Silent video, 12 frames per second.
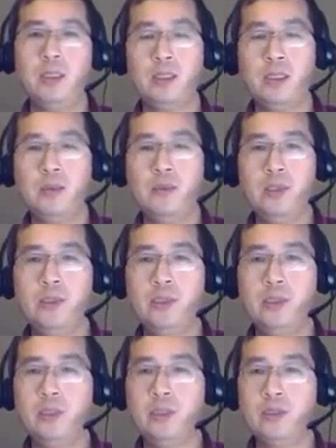So we will
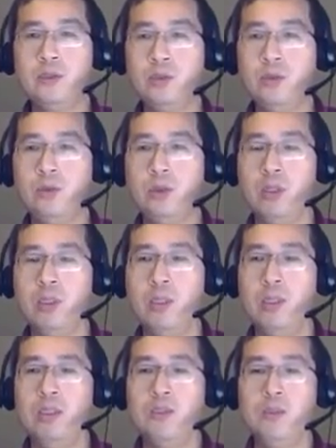make sure
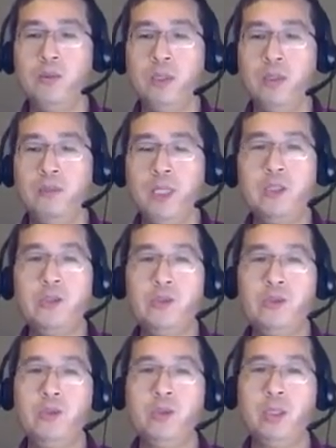each user can
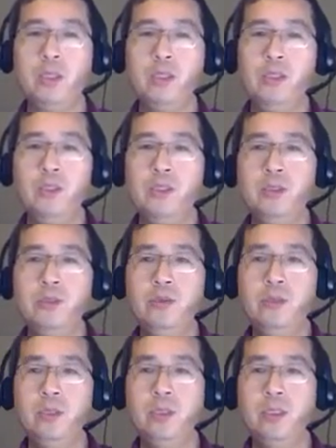
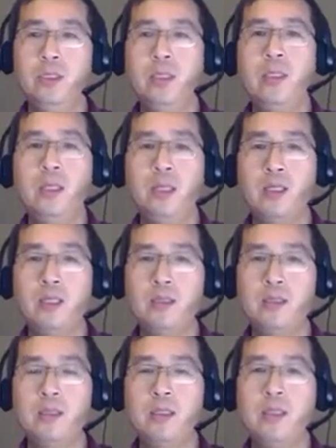access the database at the
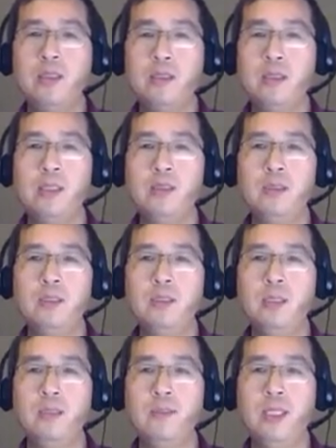same time,
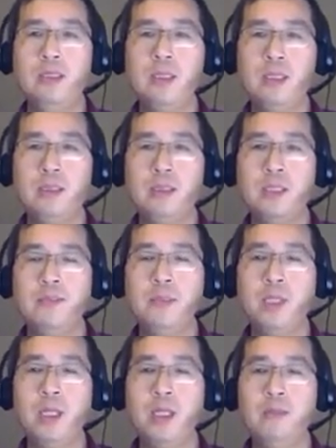but not
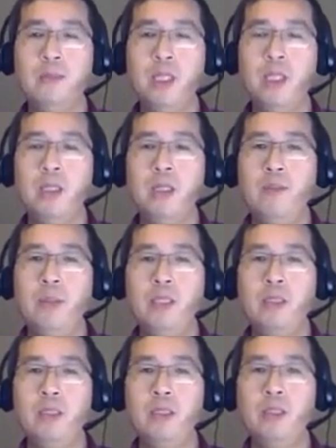hurting
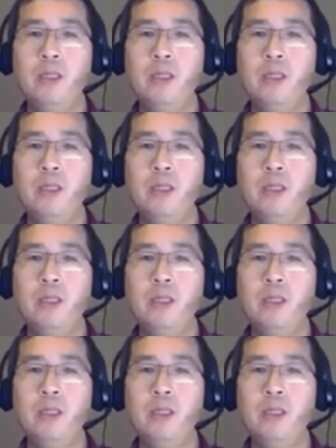the